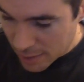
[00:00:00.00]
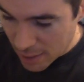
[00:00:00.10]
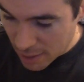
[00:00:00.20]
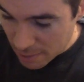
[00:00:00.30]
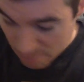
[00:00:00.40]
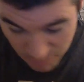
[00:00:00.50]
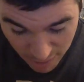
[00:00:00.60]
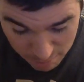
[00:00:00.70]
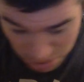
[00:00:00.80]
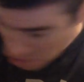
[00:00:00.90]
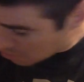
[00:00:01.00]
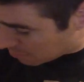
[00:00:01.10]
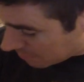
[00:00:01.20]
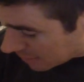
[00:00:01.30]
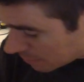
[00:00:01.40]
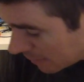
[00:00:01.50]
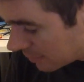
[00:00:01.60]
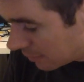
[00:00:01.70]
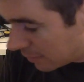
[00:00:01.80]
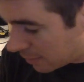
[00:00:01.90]
Yeah, so that's
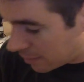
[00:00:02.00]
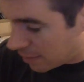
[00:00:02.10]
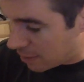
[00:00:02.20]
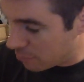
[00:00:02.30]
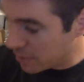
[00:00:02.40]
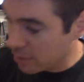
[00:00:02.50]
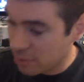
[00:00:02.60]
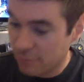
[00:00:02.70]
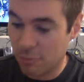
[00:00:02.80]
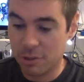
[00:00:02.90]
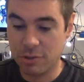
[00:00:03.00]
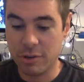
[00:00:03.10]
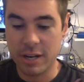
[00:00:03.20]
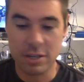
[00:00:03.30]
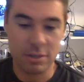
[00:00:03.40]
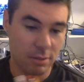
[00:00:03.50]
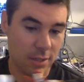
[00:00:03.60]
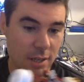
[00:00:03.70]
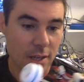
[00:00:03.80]
basically it. Really looking forward to Drone Nationals.